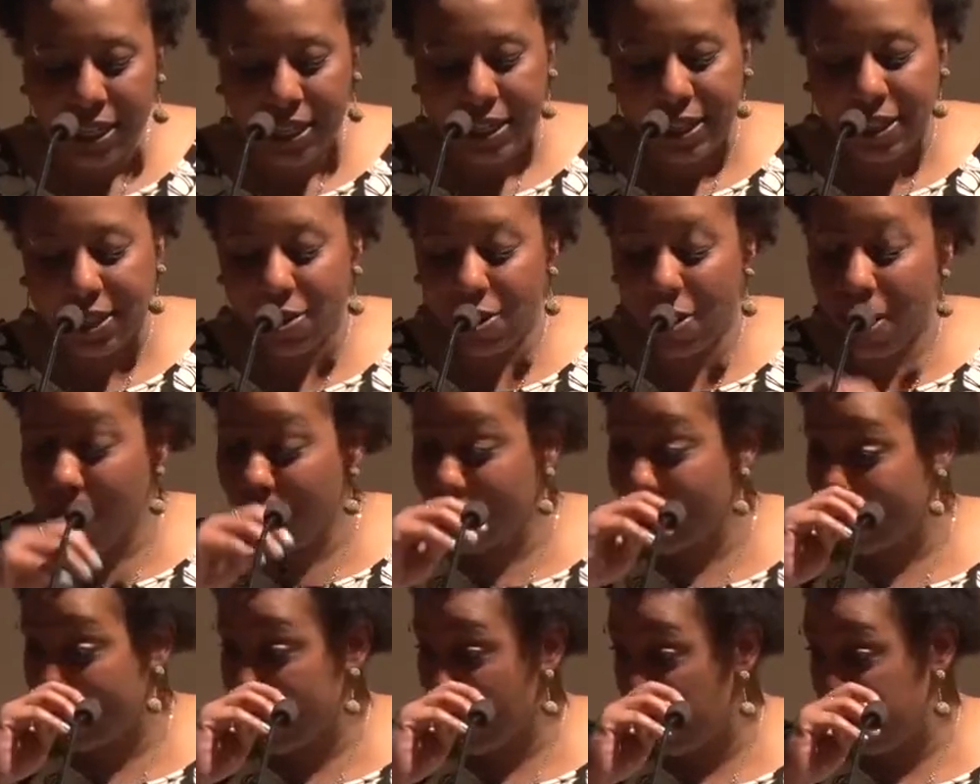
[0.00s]
There are
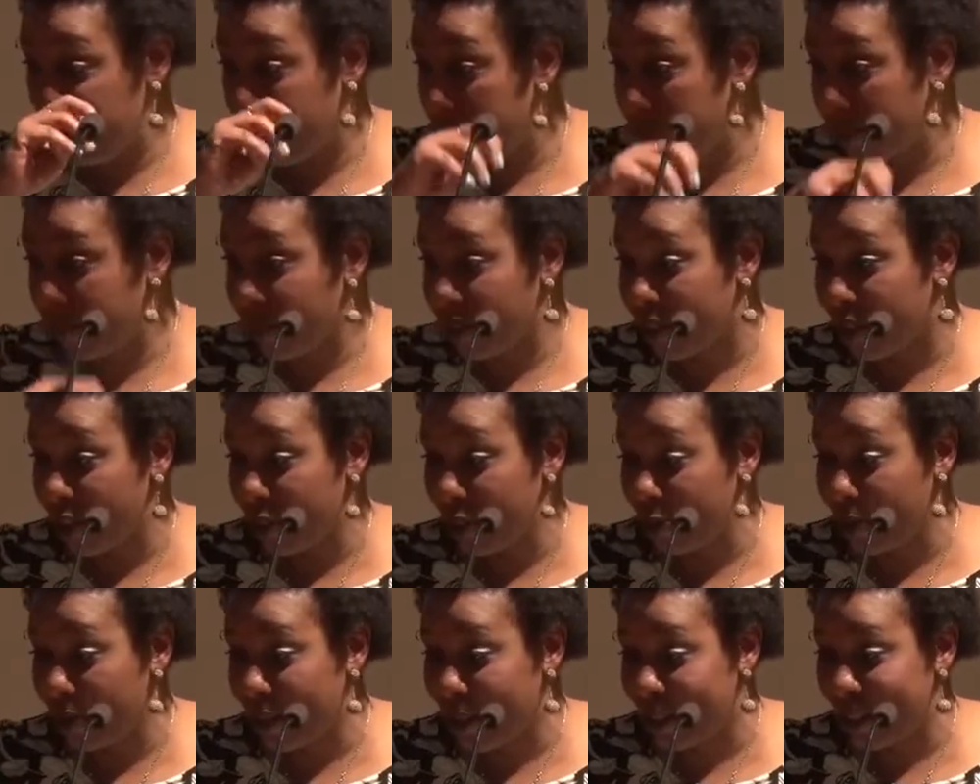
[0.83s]
some
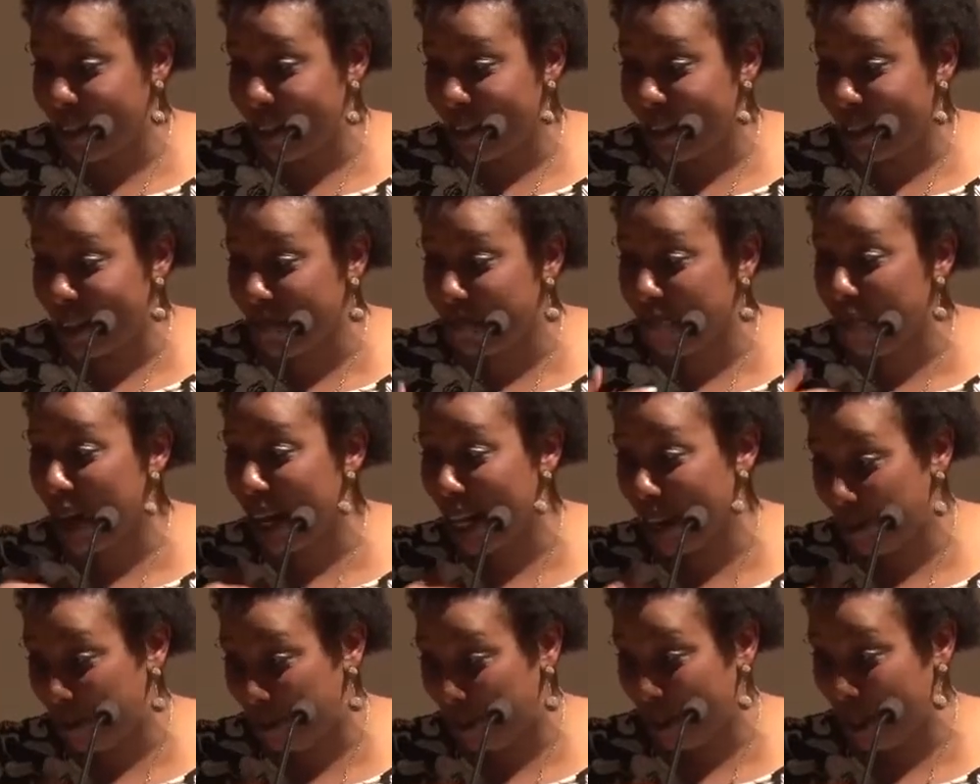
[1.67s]
jokes, in my
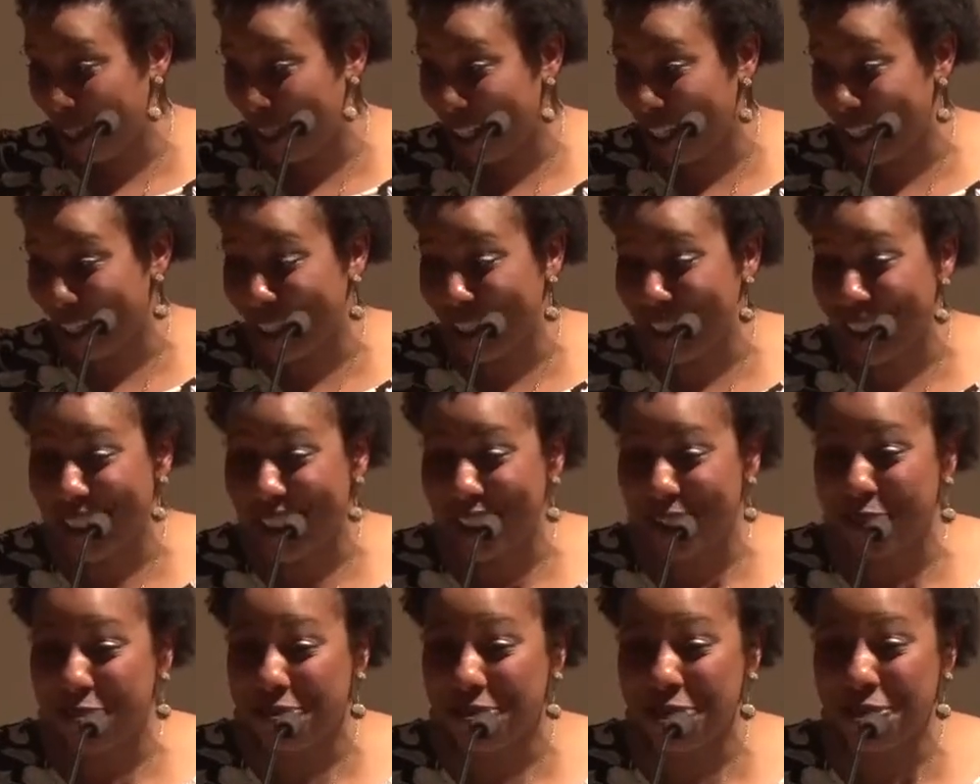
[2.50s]
opinion,
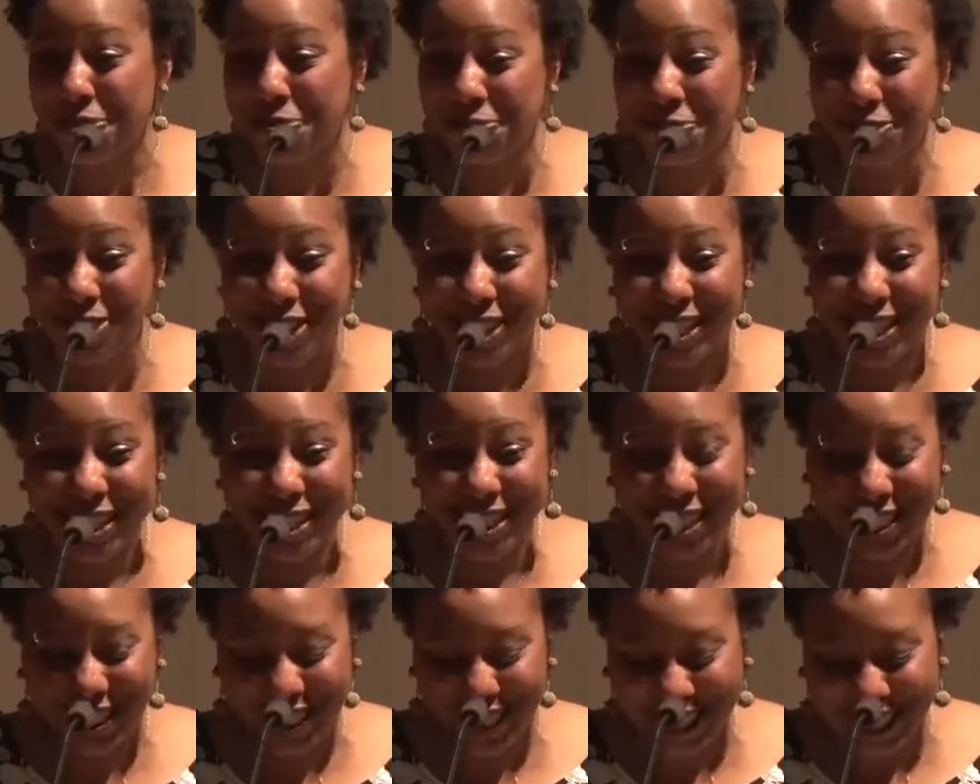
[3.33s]
so feel free
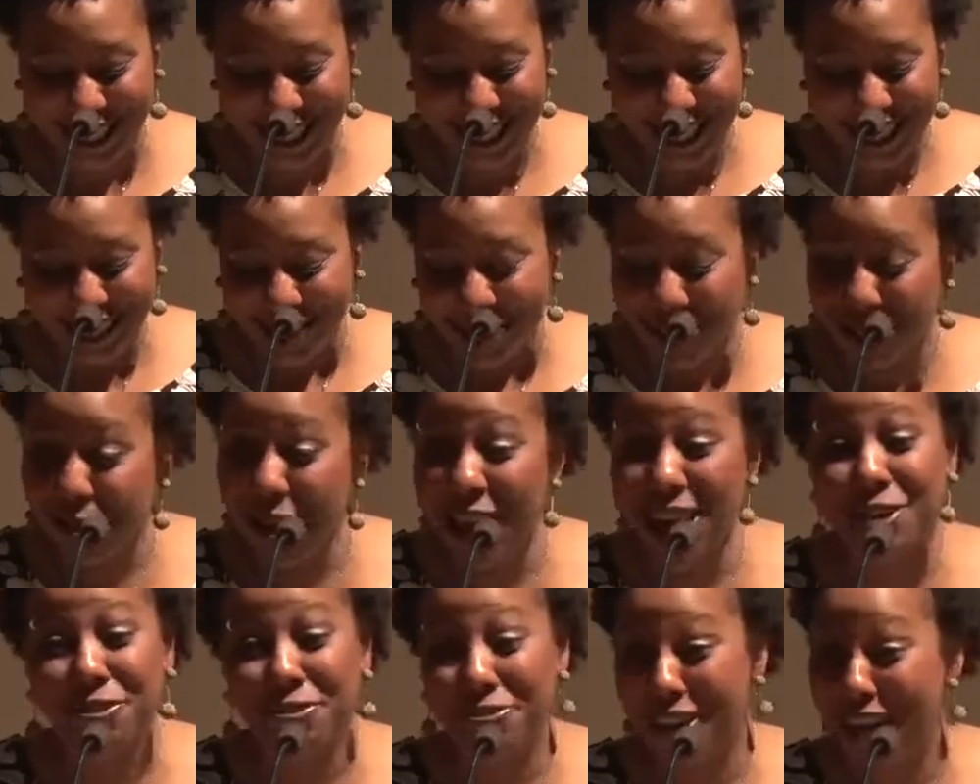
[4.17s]
to
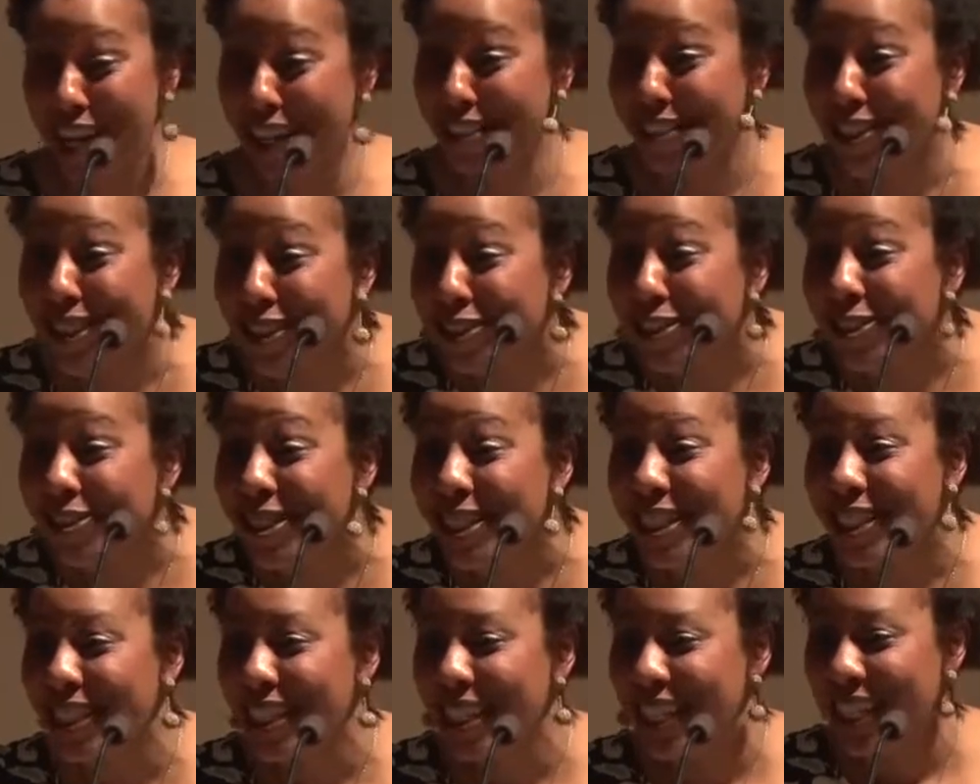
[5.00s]
try to find
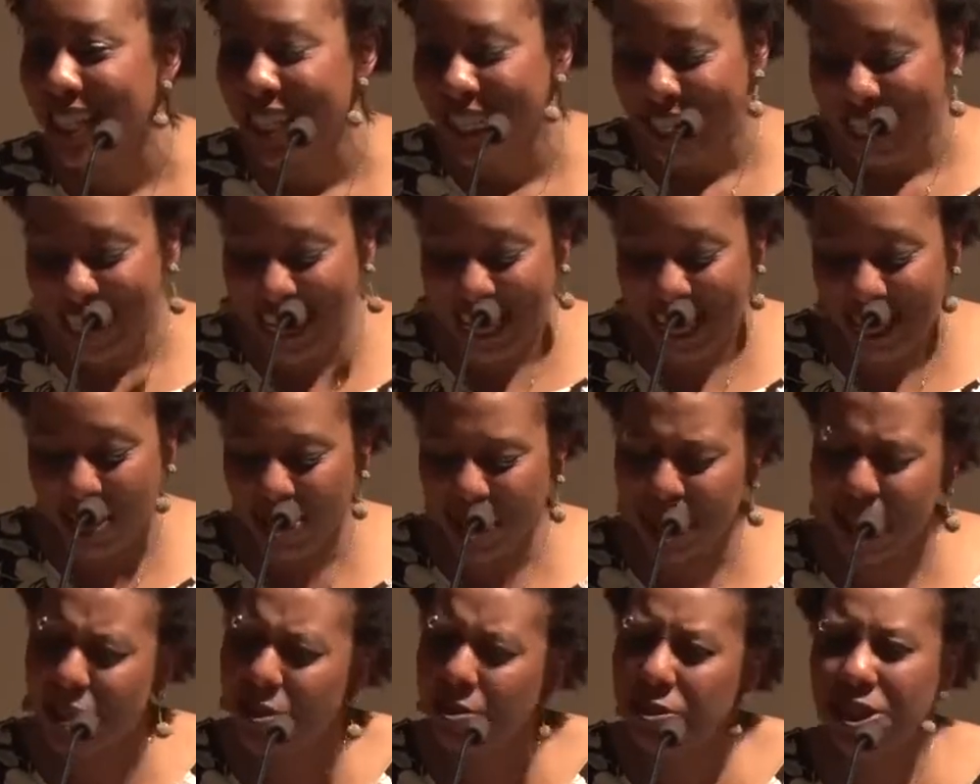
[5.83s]
those. And
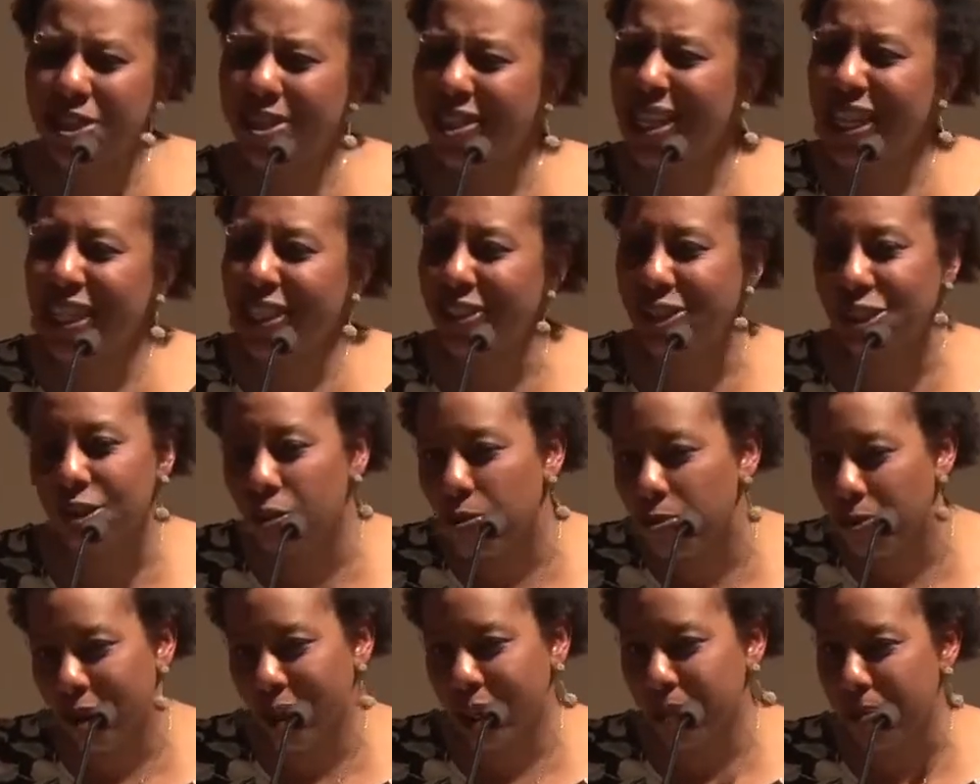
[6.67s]
also, just like,
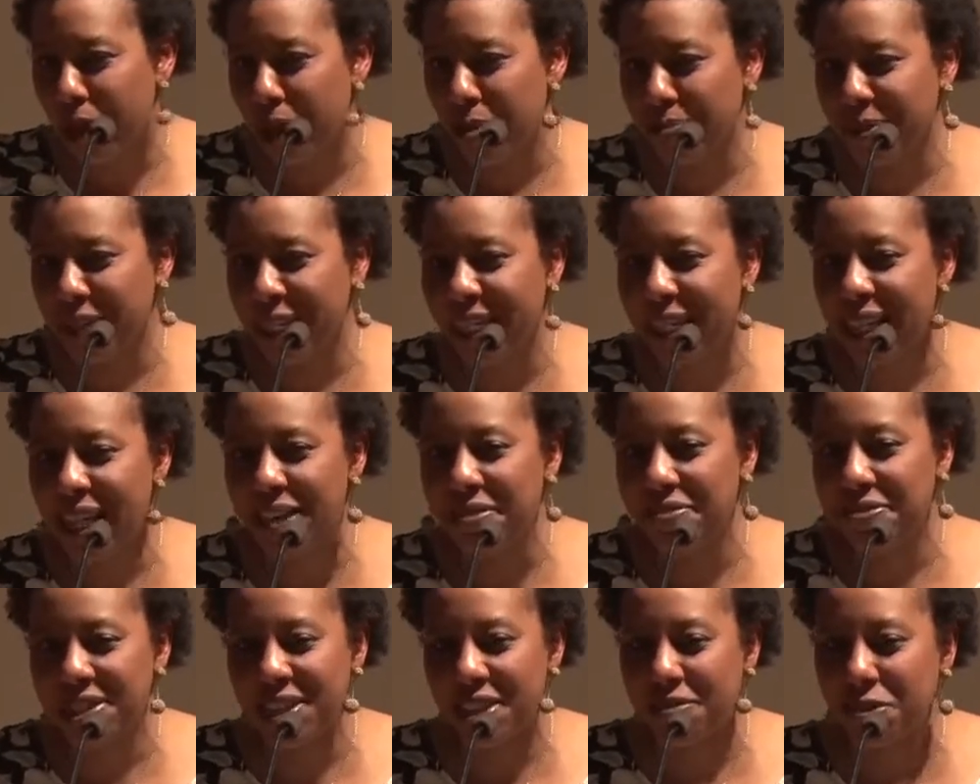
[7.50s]
don't worry about me. I have
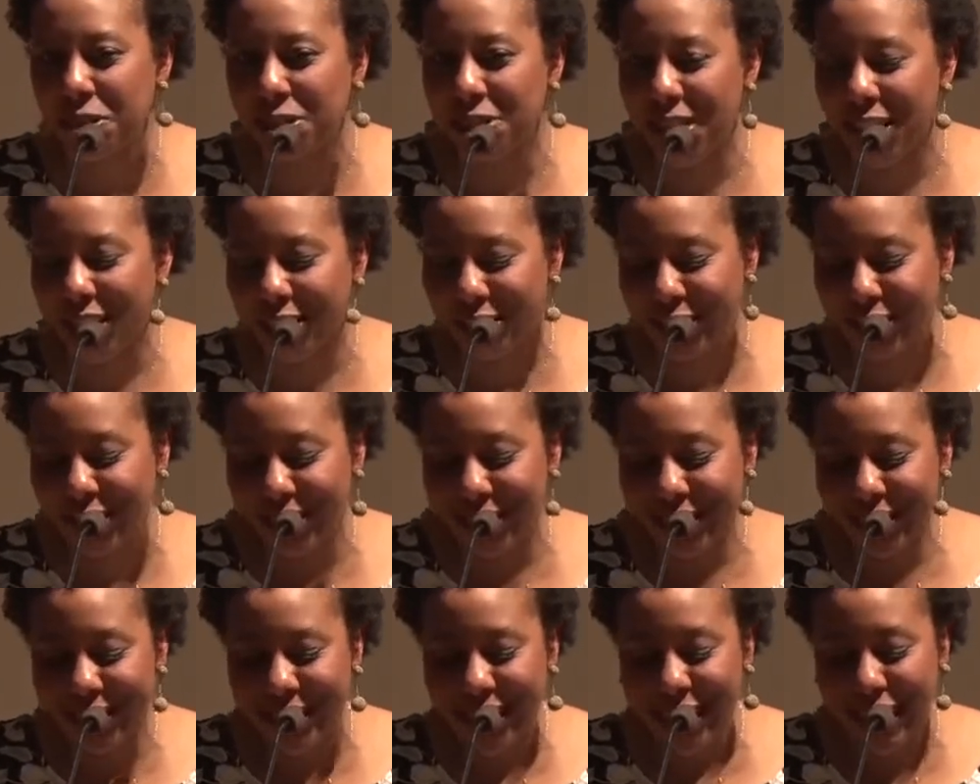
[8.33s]
several
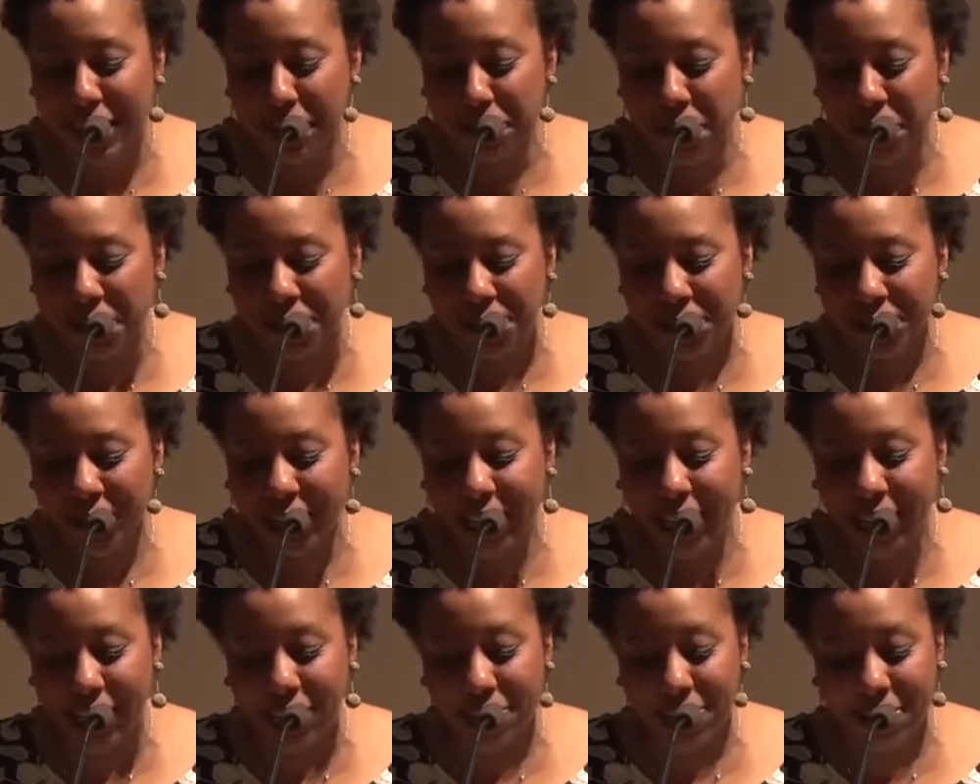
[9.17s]
doctors that I'm under the
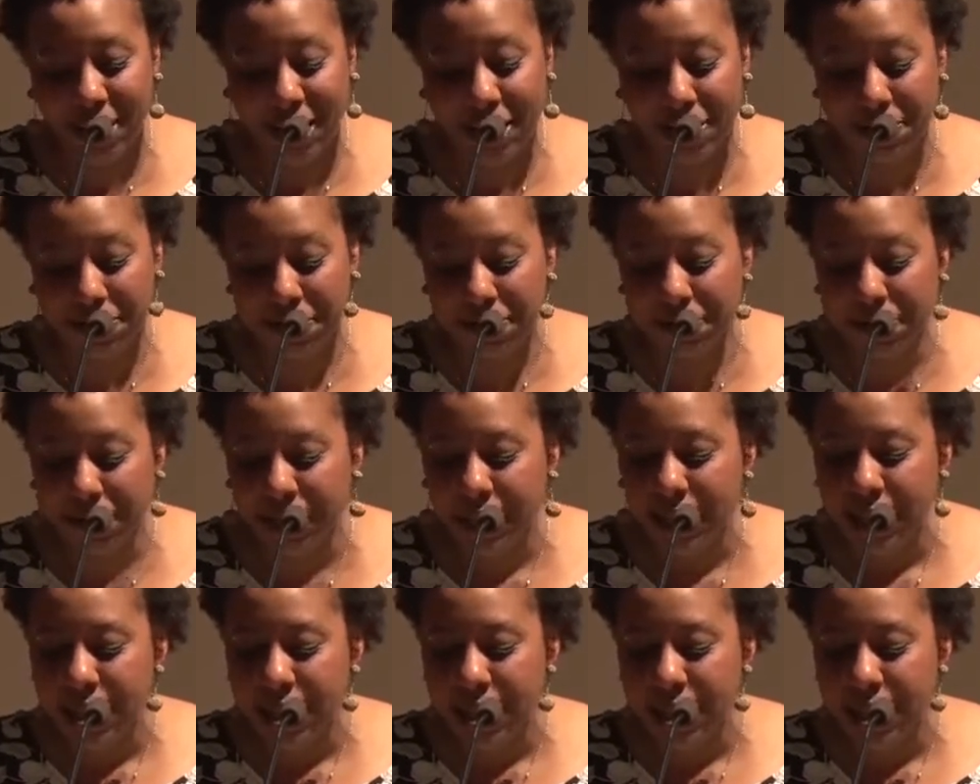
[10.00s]
care of.